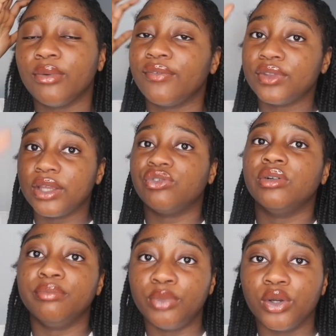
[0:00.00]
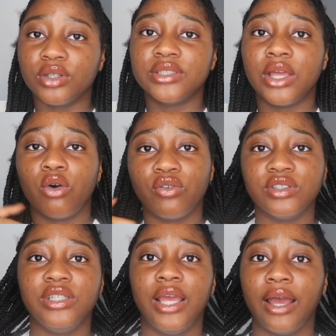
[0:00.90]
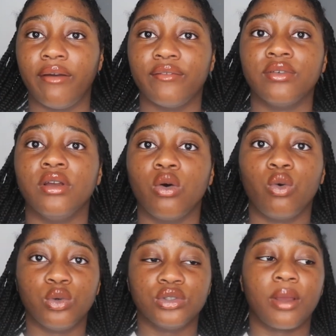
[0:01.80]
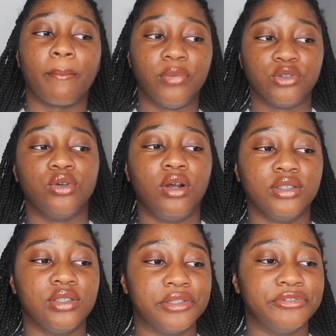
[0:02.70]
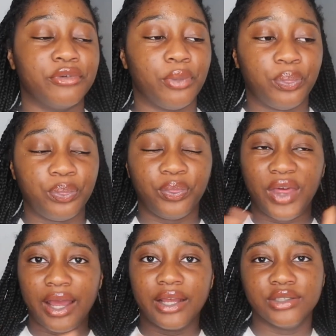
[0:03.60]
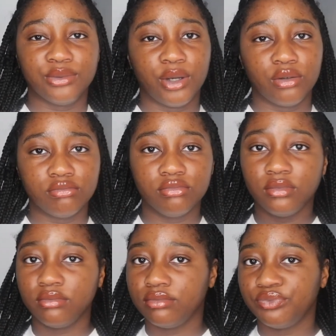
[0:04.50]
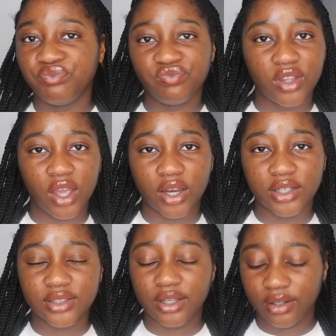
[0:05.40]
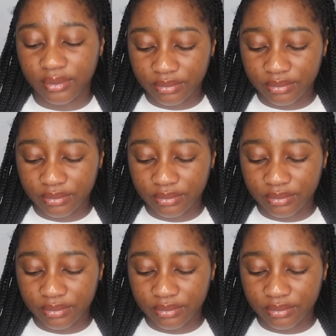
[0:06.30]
with different books they obviously have also model answers for that as well. You understanding?